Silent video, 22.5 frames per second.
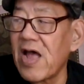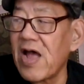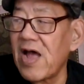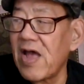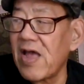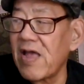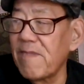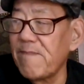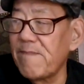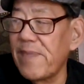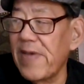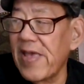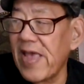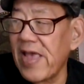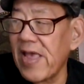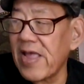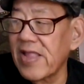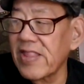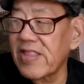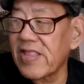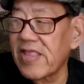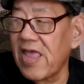
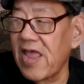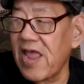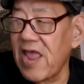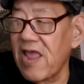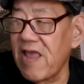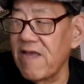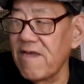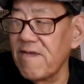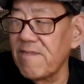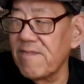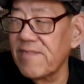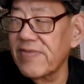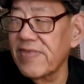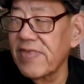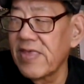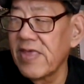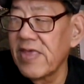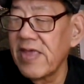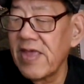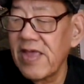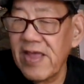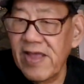iPad, games,
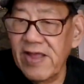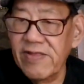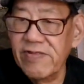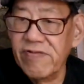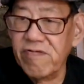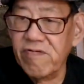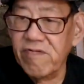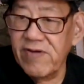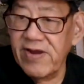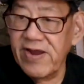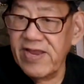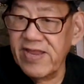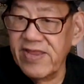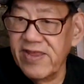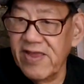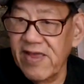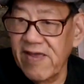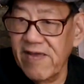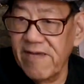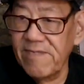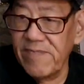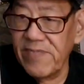and screen
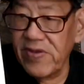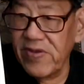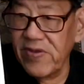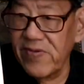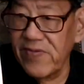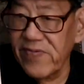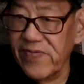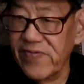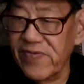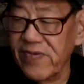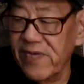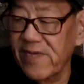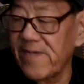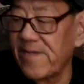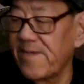time use.